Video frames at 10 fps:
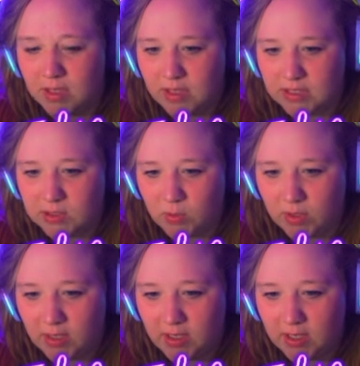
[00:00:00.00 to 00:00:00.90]
this one.
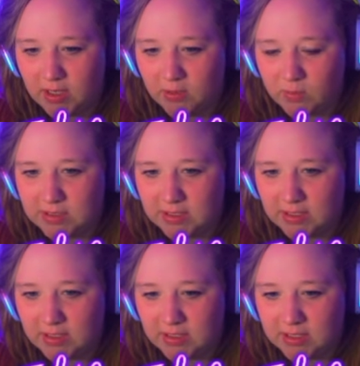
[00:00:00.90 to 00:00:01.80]
And was it
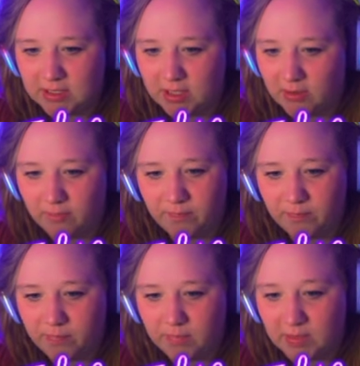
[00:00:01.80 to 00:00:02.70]
in this? No.
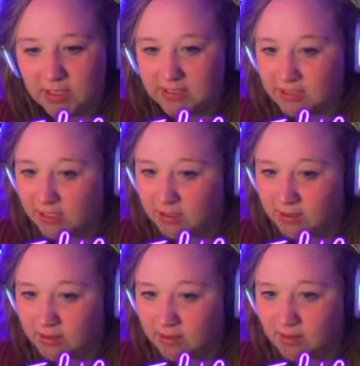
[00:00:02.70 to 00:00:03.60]
Dust color?
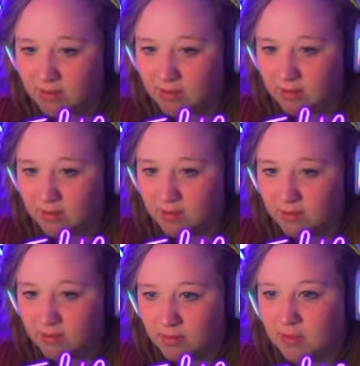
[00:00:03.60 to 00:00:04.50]

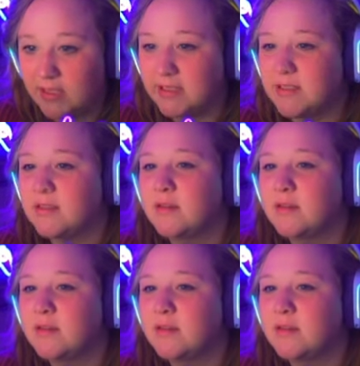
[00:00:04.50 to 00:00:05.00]
Yes.